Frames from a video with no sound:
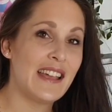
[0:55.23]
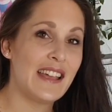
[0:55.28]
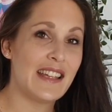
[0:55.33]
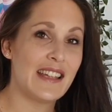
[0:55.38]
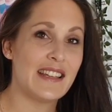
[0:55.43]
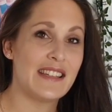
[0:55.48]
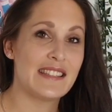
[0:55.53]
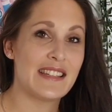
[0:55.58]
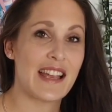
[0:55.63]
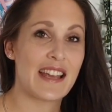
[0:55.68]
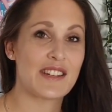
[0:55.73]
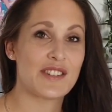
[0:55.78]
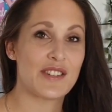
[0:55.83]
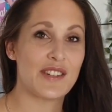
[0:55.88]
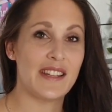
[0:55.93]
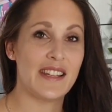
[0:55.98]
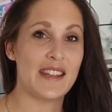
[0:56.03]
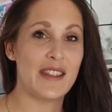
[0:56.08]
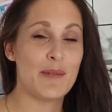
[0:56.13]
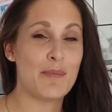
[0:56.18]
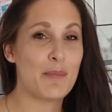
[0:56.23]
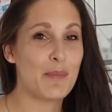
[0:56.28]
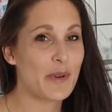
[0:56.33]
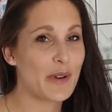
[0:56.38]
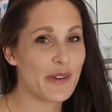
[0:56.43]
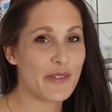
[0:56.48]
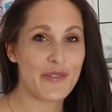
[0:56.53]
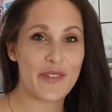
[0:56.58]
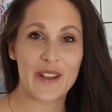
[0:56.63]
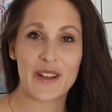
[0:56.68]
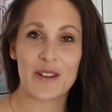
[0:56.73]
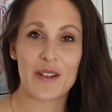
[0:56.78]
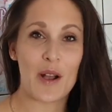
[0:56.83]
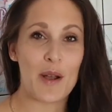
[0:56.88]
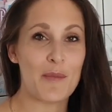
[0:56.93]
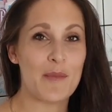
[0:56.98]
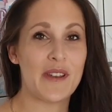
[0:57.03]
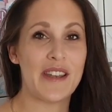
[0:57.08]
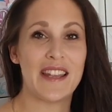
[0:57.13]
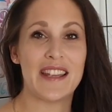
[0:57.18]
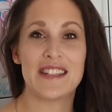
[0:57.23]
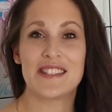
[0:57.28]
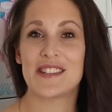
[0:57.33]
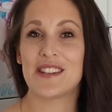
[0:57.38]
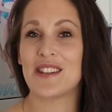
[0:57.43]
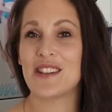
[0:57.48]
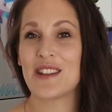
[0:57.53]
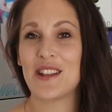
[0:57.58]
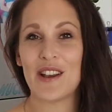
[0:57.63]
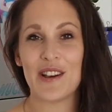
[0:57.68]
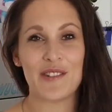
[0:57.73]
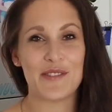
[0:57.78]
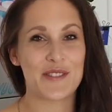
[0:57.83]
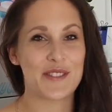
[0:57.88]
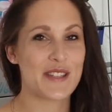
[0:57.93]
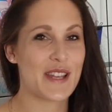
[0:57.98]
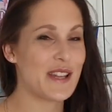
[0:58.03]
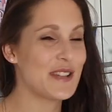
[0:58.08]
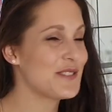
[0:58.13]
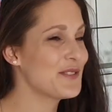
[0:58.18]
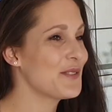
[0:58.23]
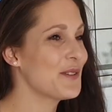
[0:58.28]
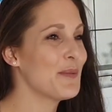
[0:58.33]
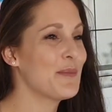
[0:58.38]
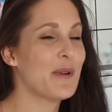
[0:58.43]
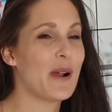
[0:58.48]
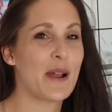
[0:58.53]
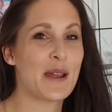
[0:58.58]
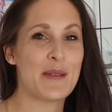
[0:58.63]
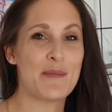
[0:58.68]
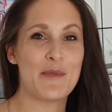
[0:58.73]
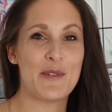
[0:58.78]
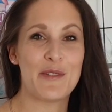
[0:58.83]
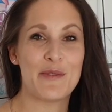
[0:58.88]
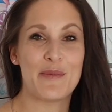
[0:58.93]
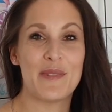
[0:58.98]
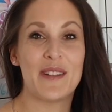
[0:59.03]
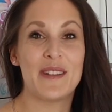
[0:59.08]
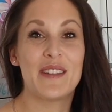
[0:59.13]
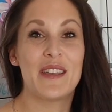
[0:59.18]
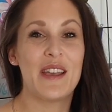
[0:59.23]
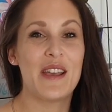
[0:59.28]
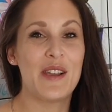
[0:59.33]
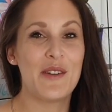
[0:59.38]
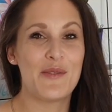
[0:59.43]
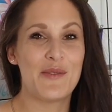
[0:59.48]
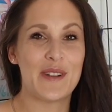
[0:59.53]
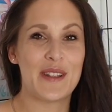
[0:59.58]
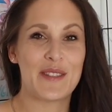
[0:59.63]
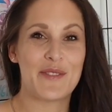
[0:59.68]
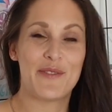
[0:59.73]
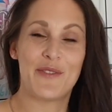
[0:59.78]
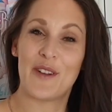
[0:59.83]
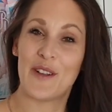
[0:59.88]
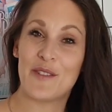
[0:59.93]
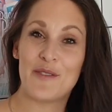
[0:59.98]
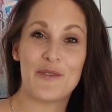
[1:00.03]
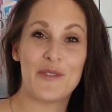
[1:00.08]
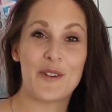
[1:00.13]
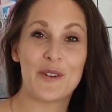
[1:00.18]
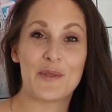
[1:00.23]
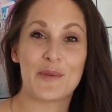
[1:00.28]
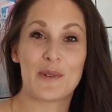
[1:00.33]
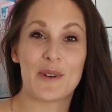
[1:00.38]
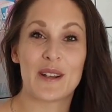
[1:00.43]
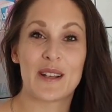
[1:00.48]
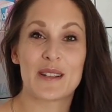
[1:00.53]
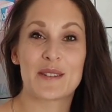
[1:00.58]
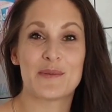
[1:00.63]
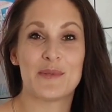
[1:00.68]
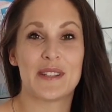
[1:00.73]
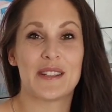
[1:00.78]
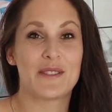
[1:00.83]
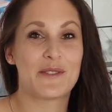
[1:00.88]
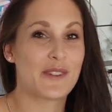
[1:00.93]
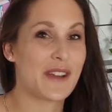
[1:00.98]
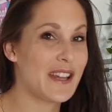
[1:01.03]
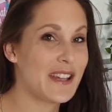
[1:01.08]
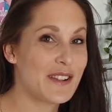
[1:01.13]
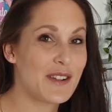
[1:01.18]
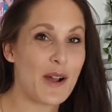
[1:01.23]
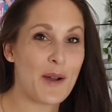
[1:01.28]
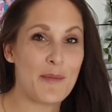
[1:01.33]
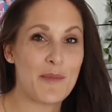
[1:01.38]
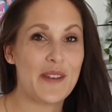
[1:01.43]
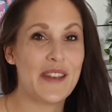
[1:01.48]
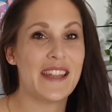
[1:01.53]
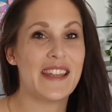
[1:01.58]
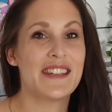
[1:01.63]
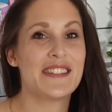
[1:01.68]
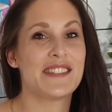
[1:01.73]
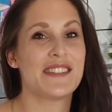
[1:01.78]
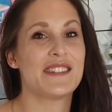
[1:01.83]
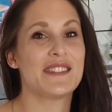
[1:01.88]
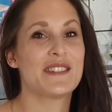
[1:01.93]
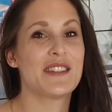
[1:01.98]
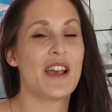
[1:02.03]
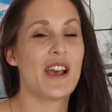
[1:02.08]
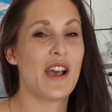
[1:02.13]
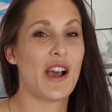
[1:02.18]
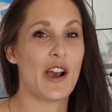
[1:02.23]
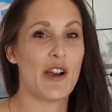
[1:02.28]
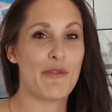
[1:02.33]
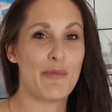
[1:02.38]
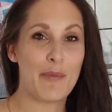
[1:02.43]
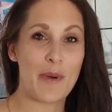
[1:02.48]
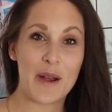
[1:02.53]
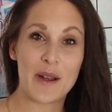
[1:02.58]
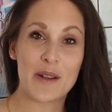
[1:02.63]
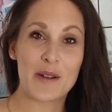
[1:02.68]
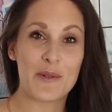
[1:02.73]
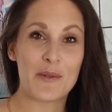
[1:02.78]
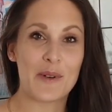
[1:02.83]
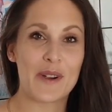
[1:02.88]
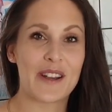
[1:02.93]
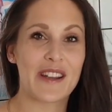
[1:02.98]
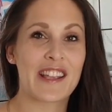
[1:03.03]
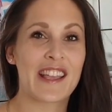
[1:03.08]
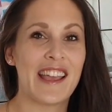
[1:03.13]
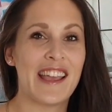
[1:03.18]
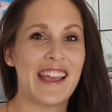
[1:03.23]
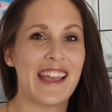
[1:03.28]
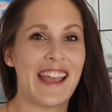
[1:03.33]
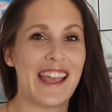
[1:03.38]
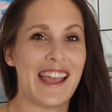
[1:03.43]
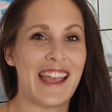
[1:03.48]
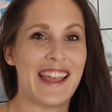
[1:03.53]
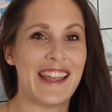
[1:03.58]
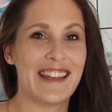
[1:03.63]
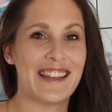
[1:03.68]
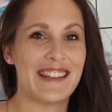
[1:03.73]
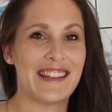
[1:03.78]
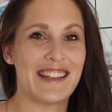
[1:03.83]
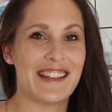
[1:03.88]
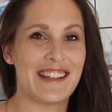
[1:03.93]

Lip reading: is actually the perfect combination of sensual body movement with fun footworks, with great combinations of partner work, and